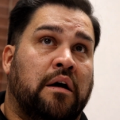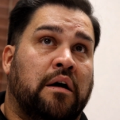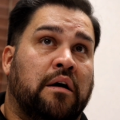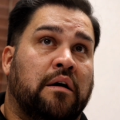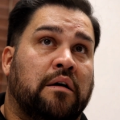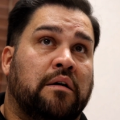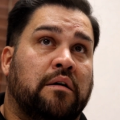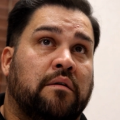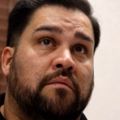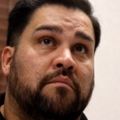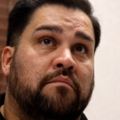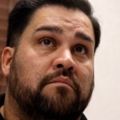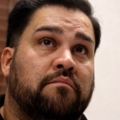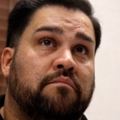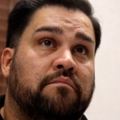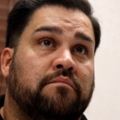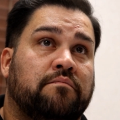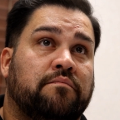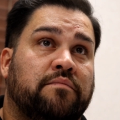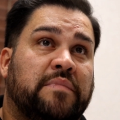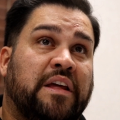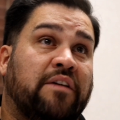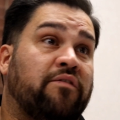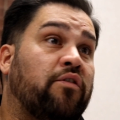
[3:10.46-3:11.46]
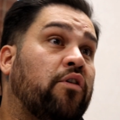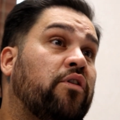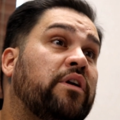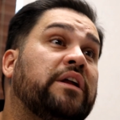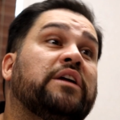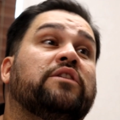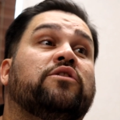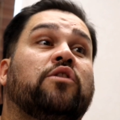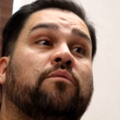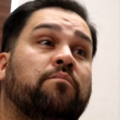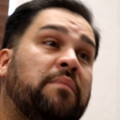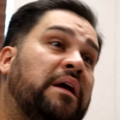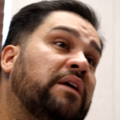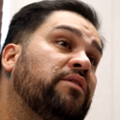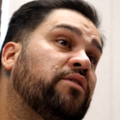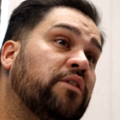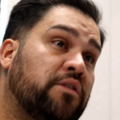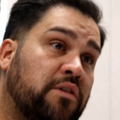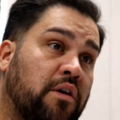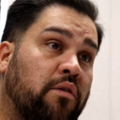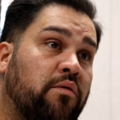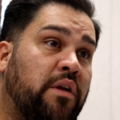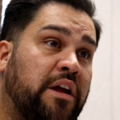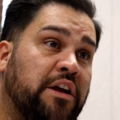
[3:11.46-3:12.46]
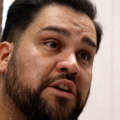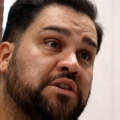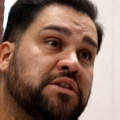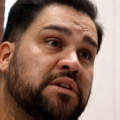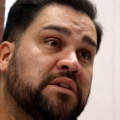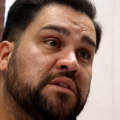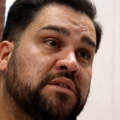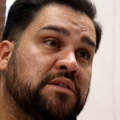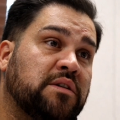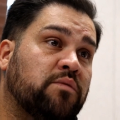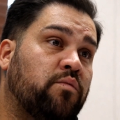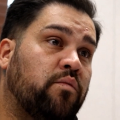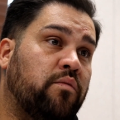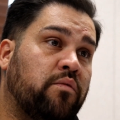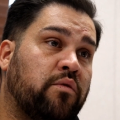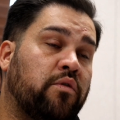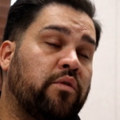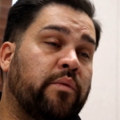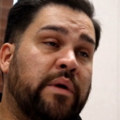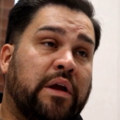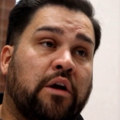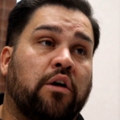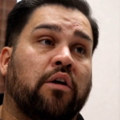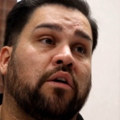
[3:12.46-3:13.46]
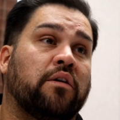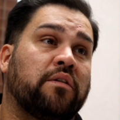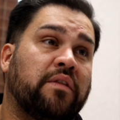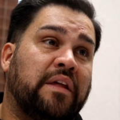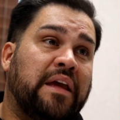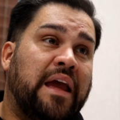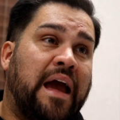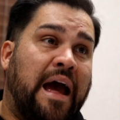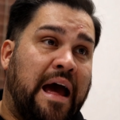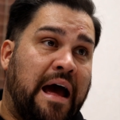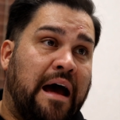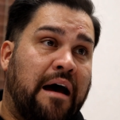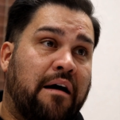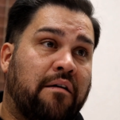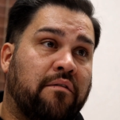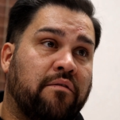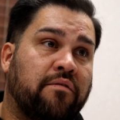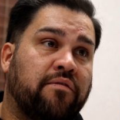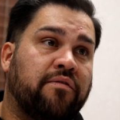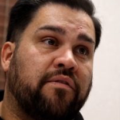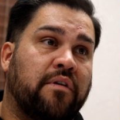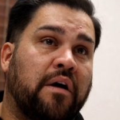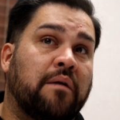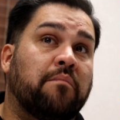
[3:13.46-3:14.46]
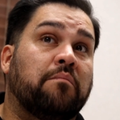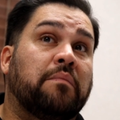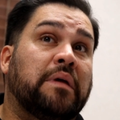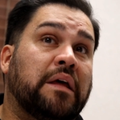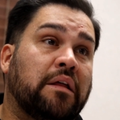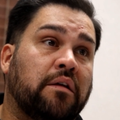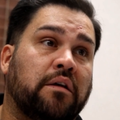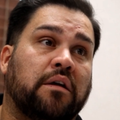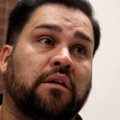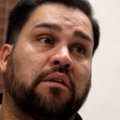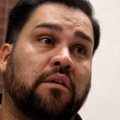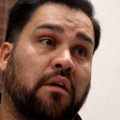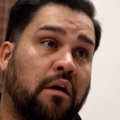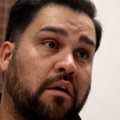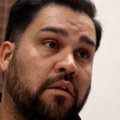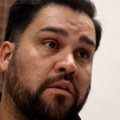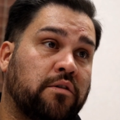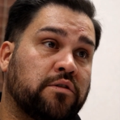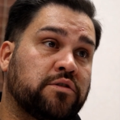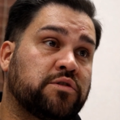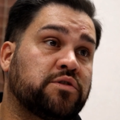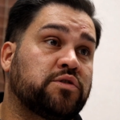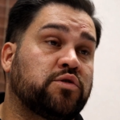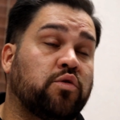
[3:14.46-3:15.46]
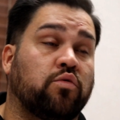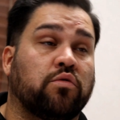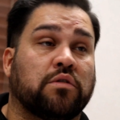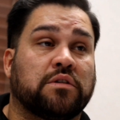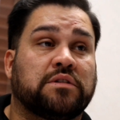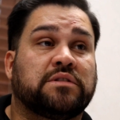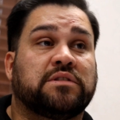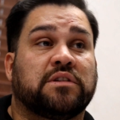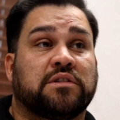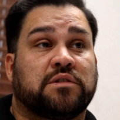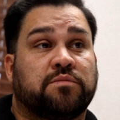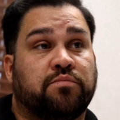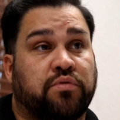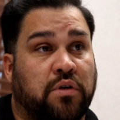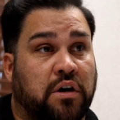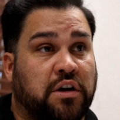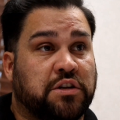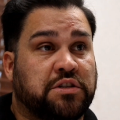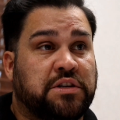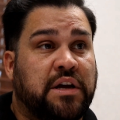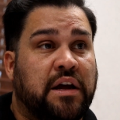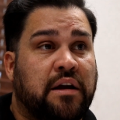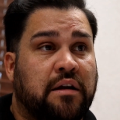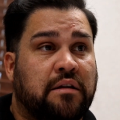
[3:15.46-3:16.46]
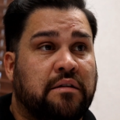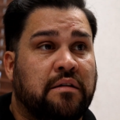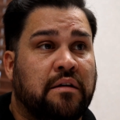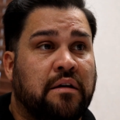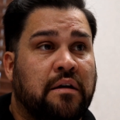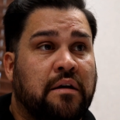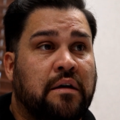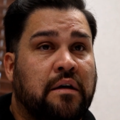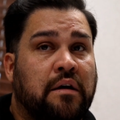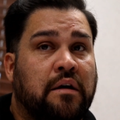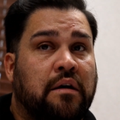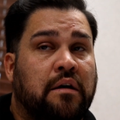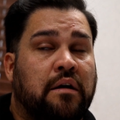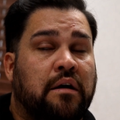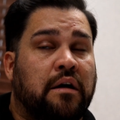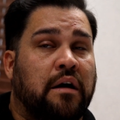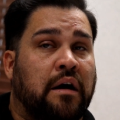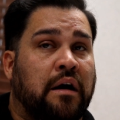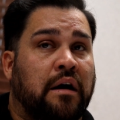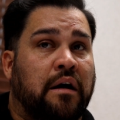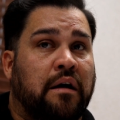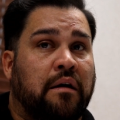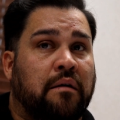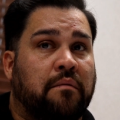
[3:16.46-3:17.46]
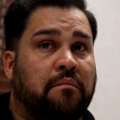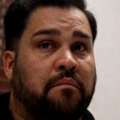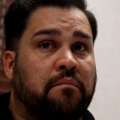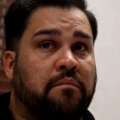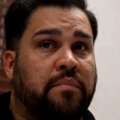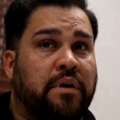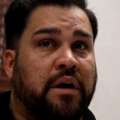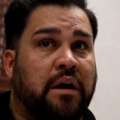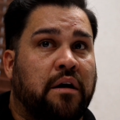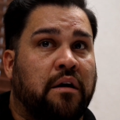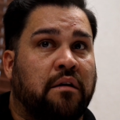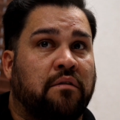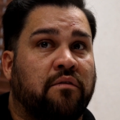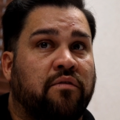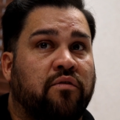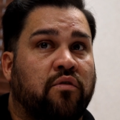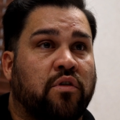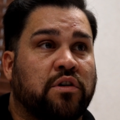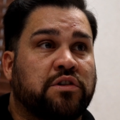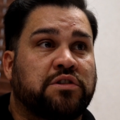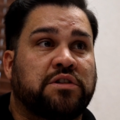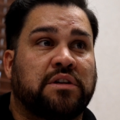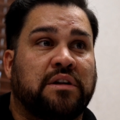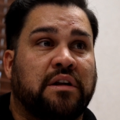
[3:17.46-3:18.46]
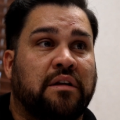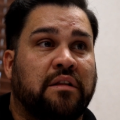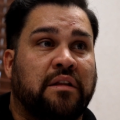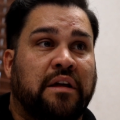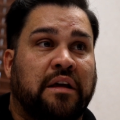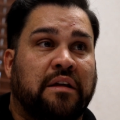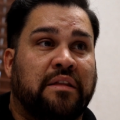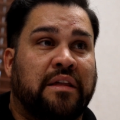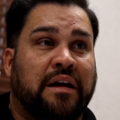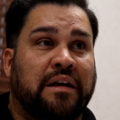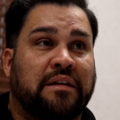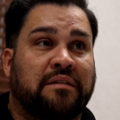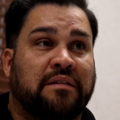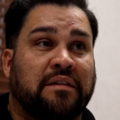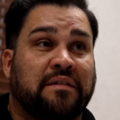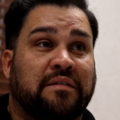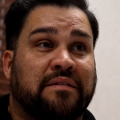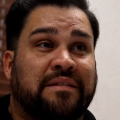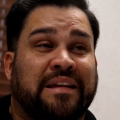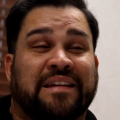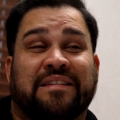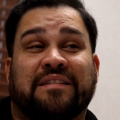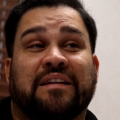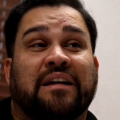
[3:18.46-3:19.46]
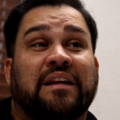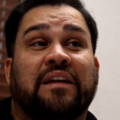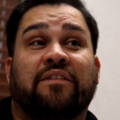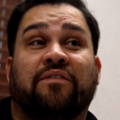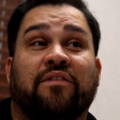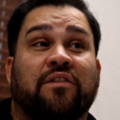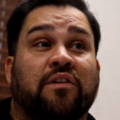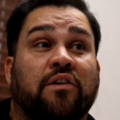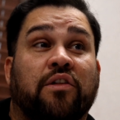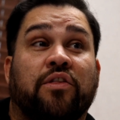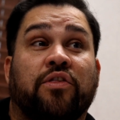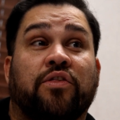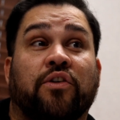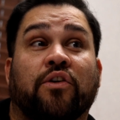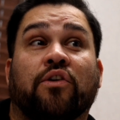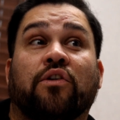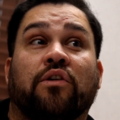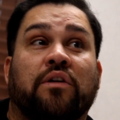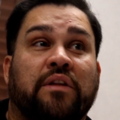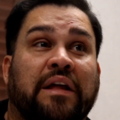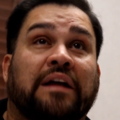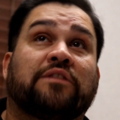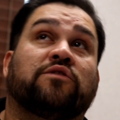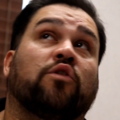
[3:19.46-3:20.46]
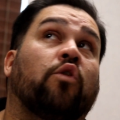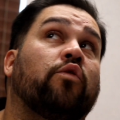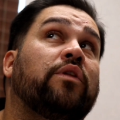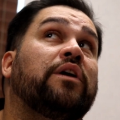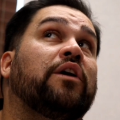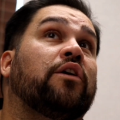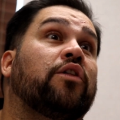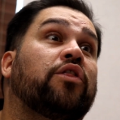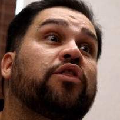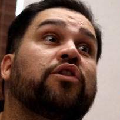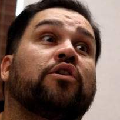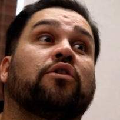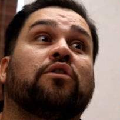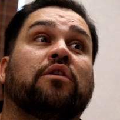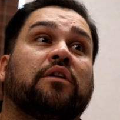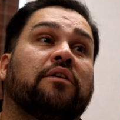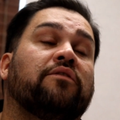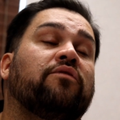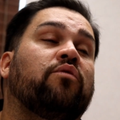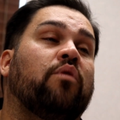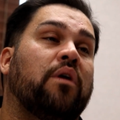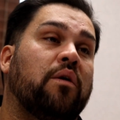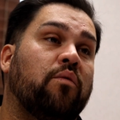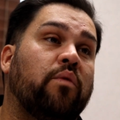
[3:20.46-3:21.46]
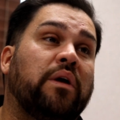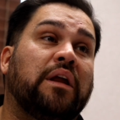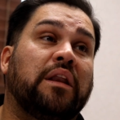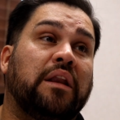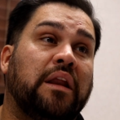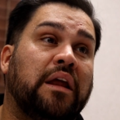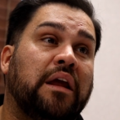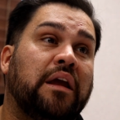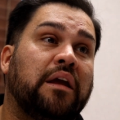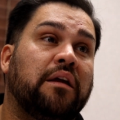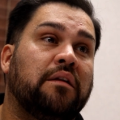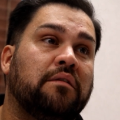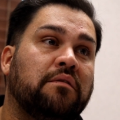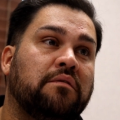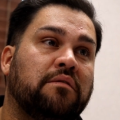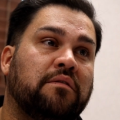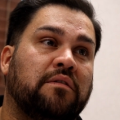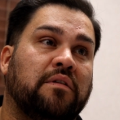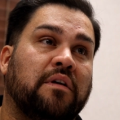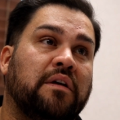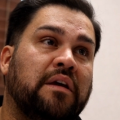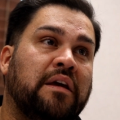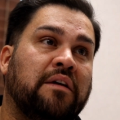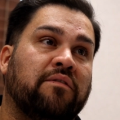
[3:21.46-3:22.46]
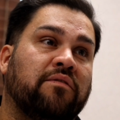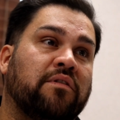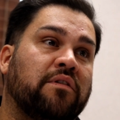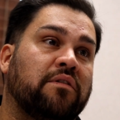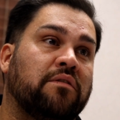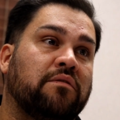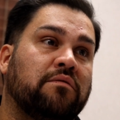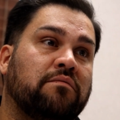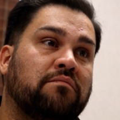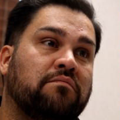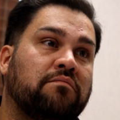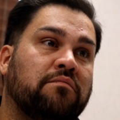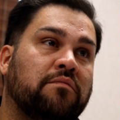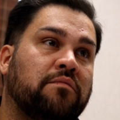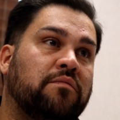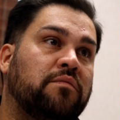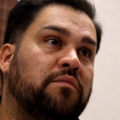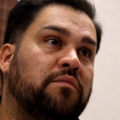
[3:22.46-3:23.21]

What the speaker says: they've already made the donations, and we currently have $1 million towards this project. But unfortunately, that's not even a third, that's only a third of what we need to even,